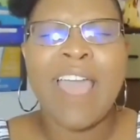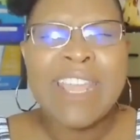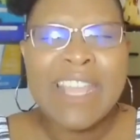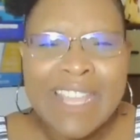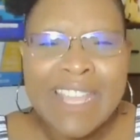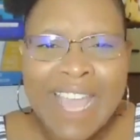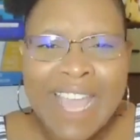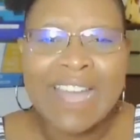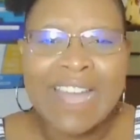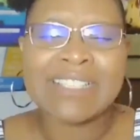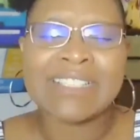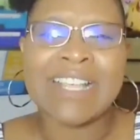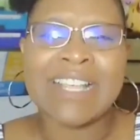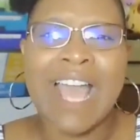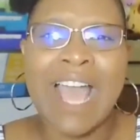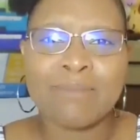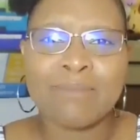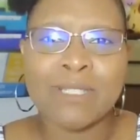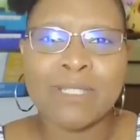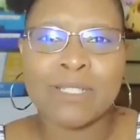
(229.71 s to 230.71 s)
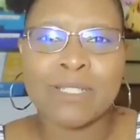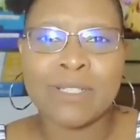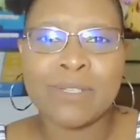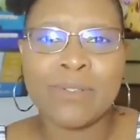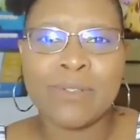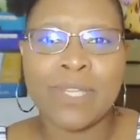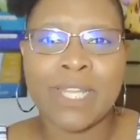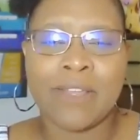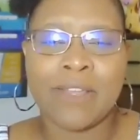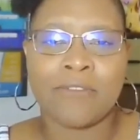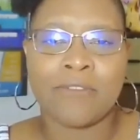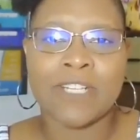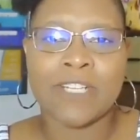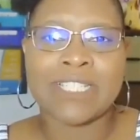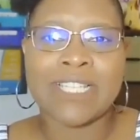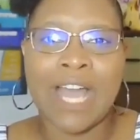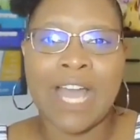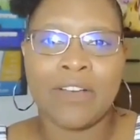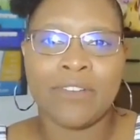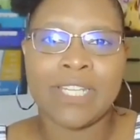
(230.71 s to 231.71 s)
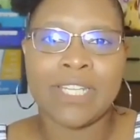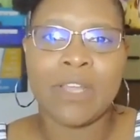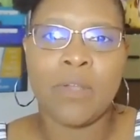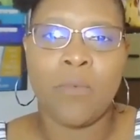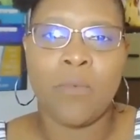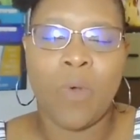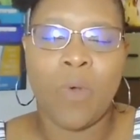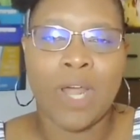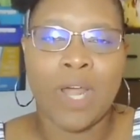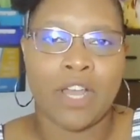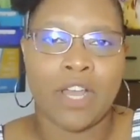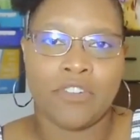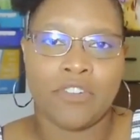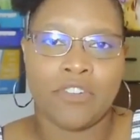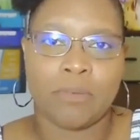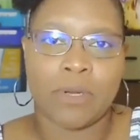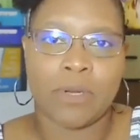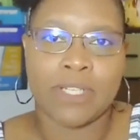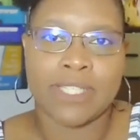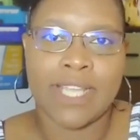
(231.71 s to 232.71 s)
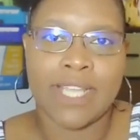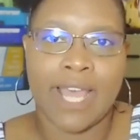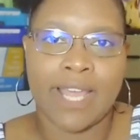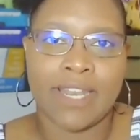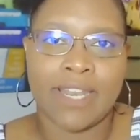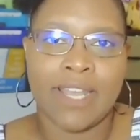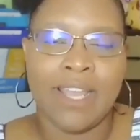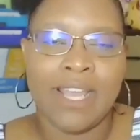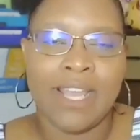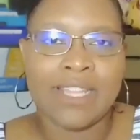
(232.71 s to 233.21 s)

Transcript: Yes, absolutely. A resounding 100%.